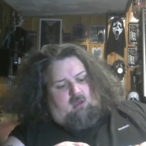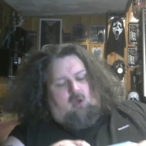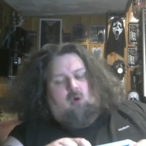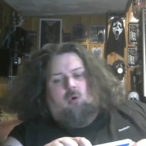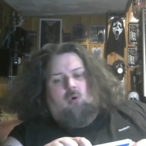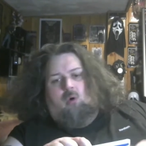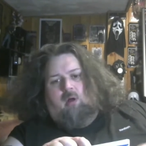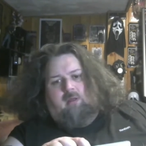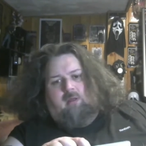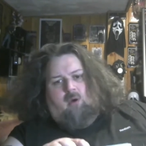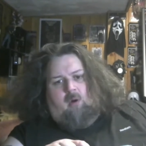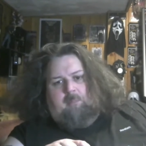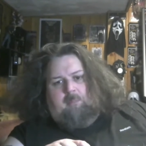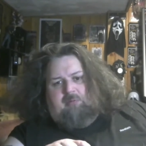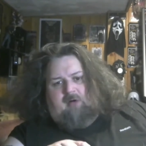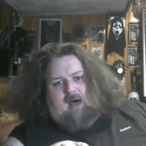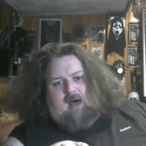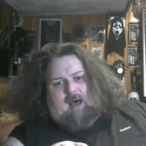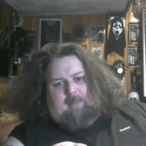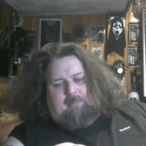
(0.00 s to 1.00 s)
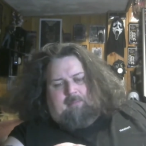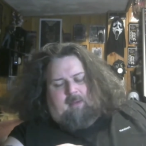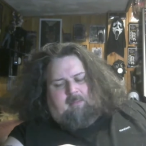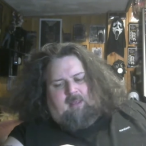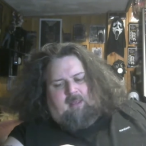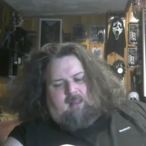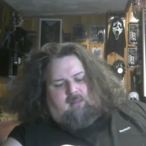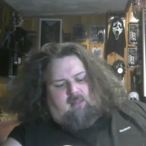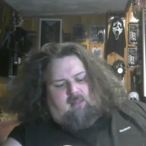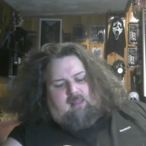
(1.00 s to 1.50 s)
or, or a prop. I
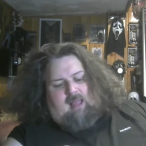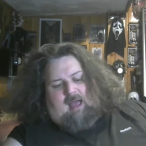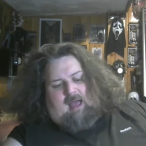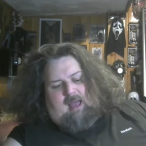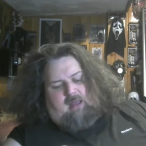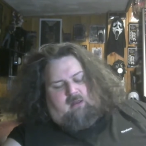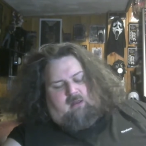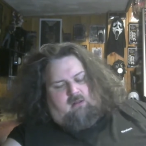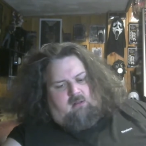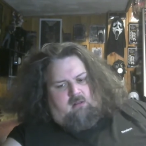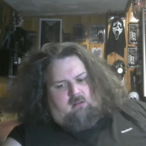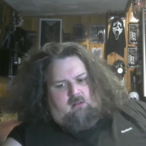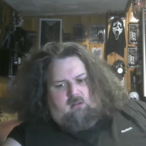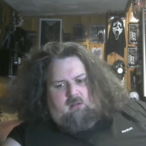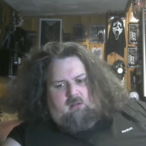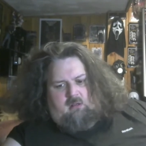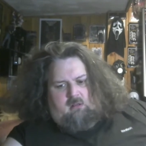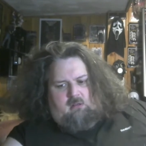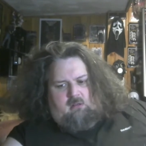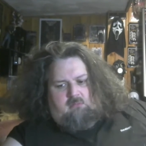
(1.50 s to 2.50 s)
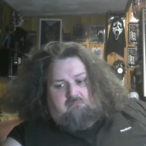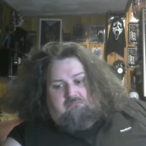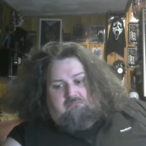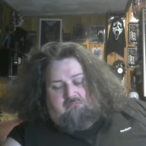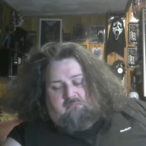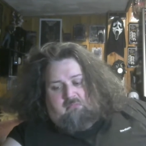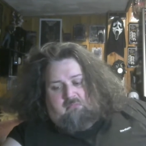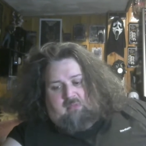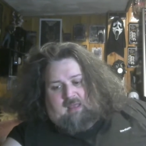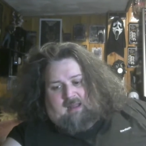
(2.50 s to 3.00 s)
mean, it's a non...
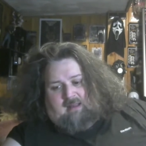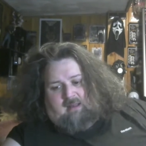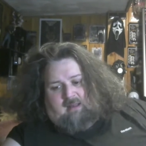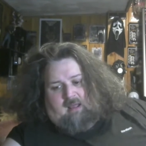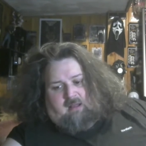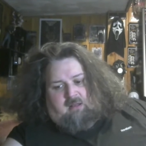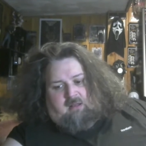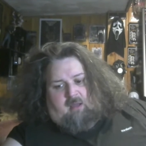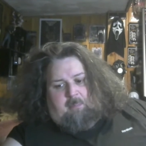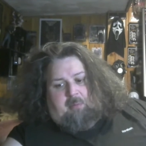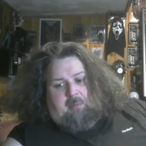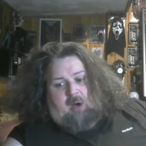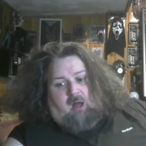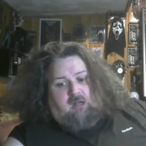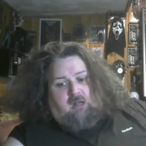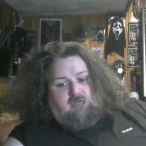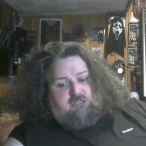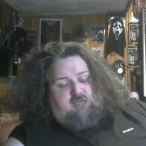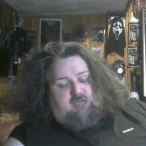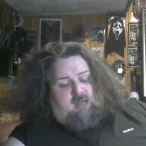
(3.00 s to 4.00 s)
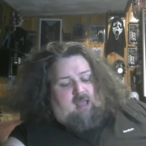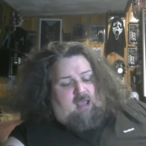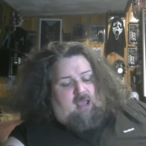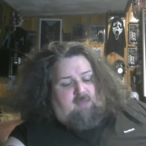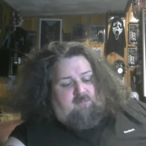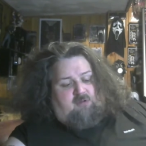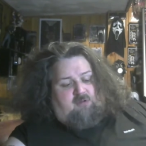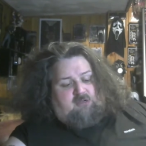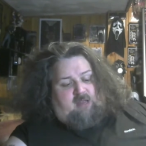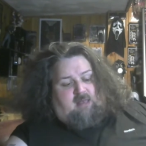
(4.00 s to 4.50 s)
Got a, a, a Punisher
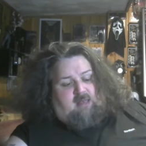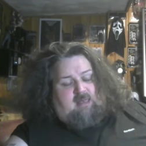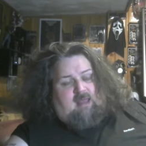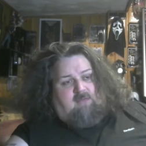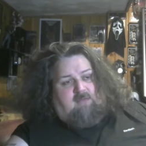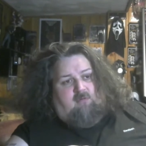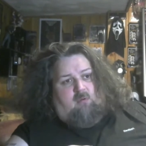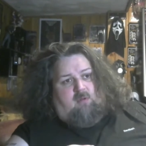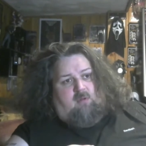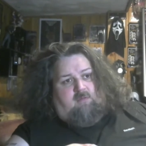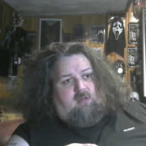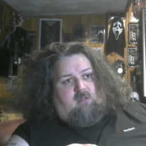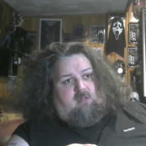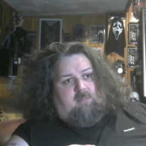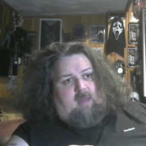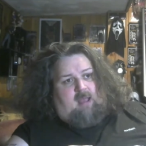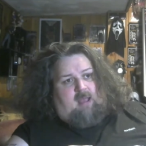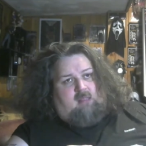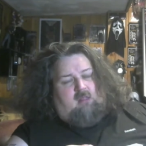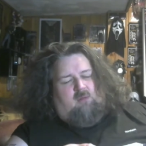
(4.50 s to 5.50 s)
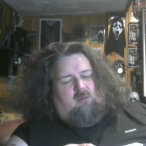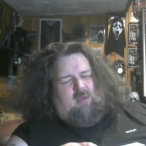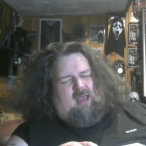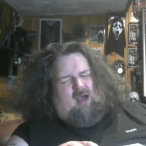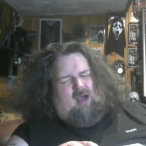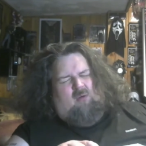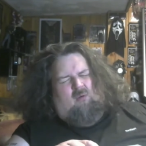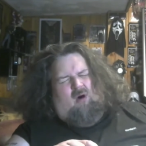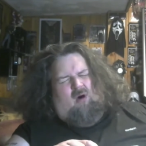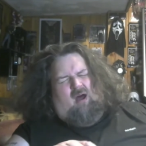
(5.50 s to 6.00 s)
knife, which I never would have expected. We
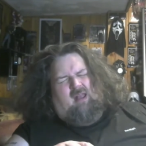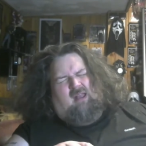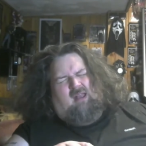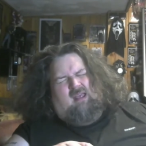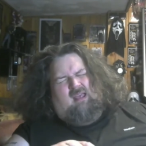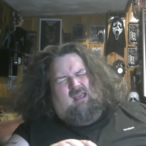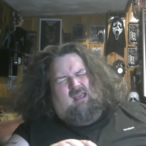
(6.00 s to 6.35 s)
got one